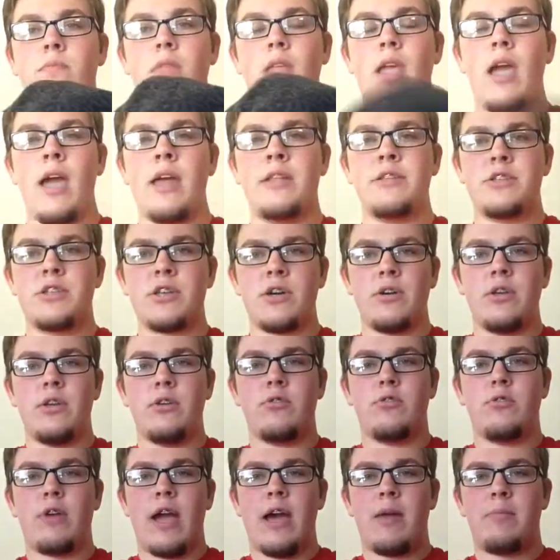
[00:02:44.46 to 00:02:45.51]
and so you
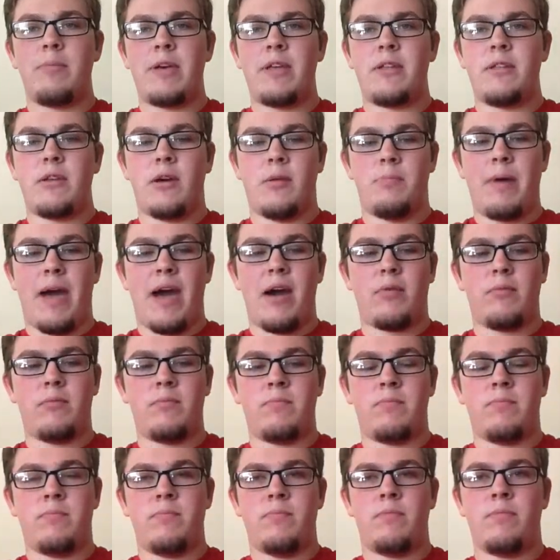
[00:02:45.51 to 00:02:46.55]
grab it about
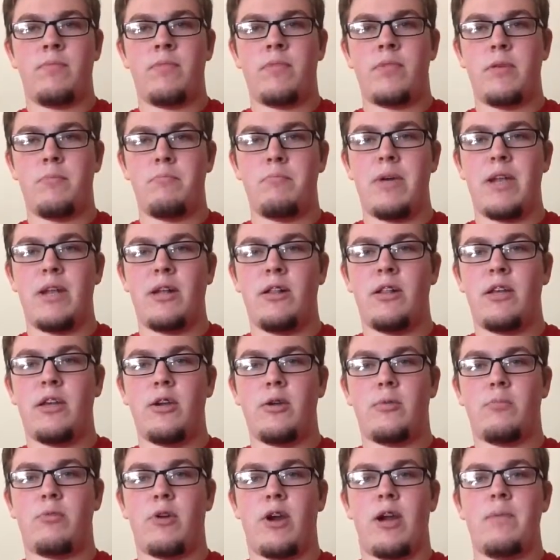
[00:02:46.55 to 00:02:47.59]
the middle of your
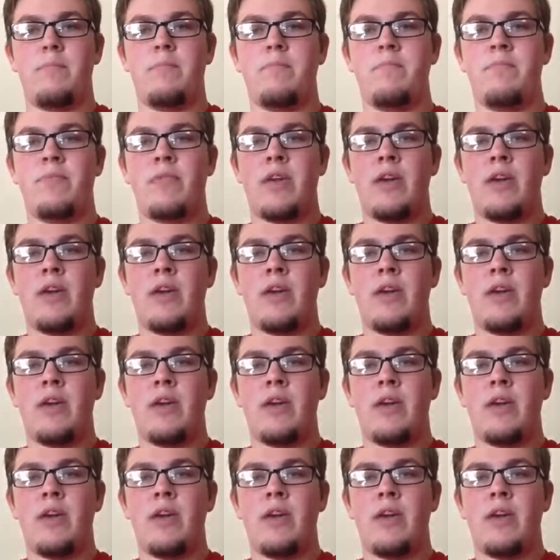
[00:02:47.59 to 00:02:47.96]
brim